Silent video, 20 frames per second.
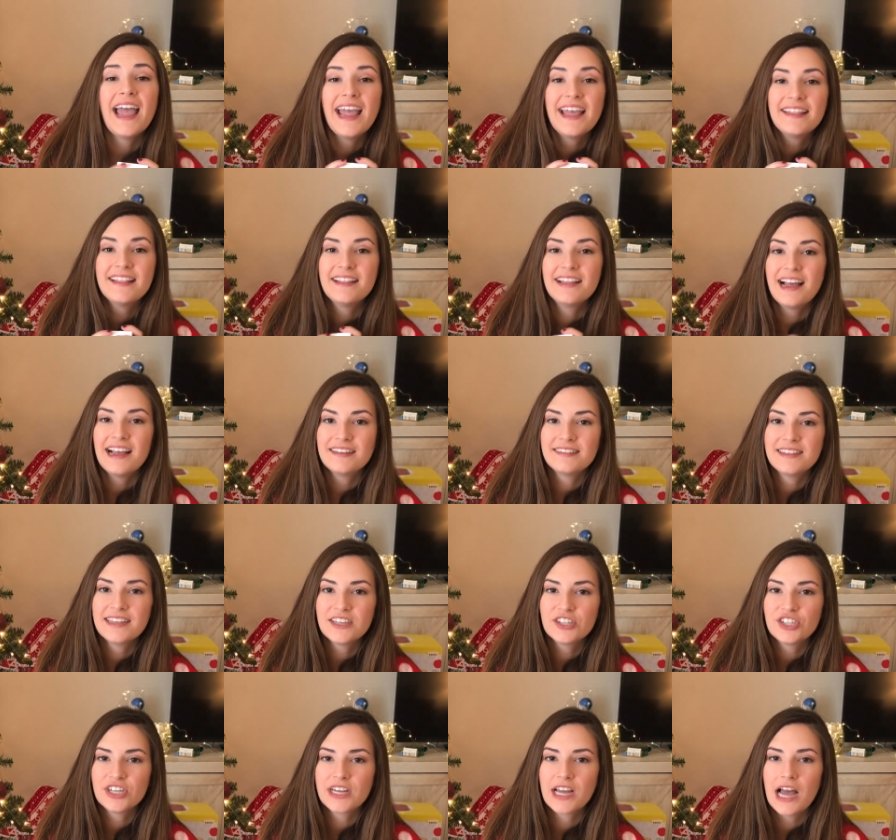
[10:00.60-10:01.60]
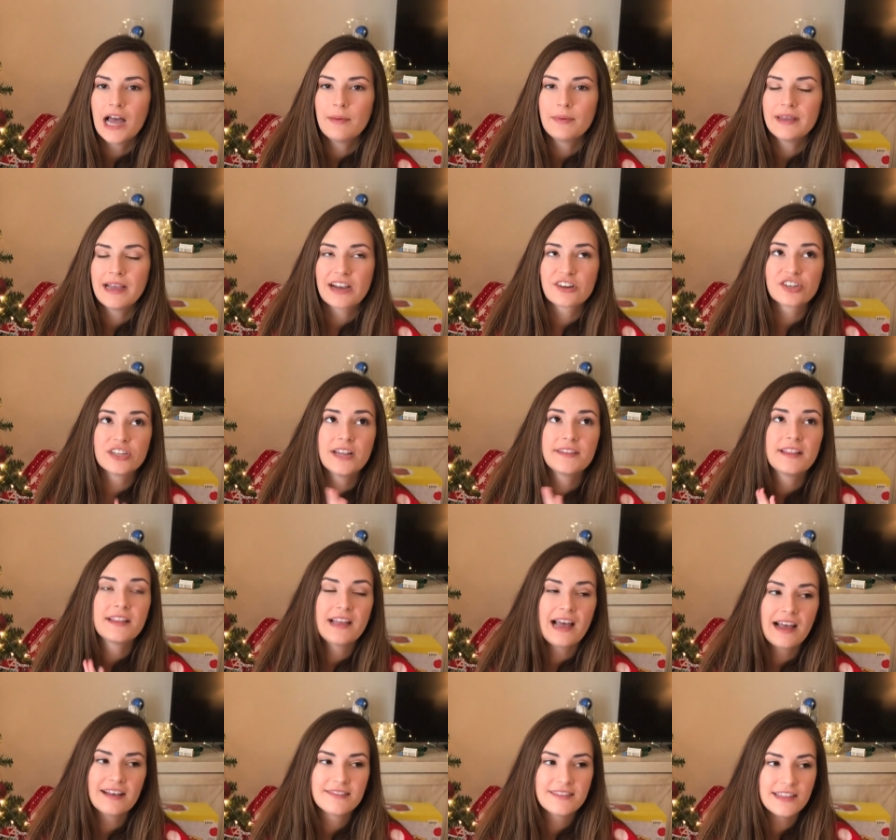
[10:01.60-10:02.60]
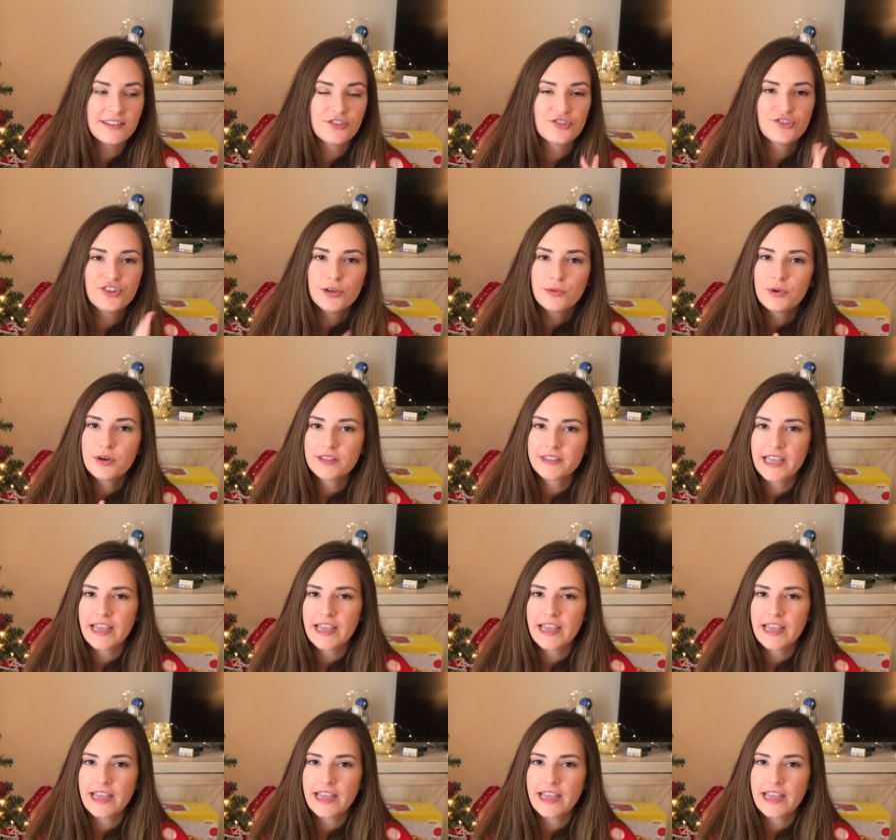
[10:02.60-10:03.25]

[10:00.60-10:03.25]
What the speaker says: And the last thing she got me, actually not the last thing, there's two more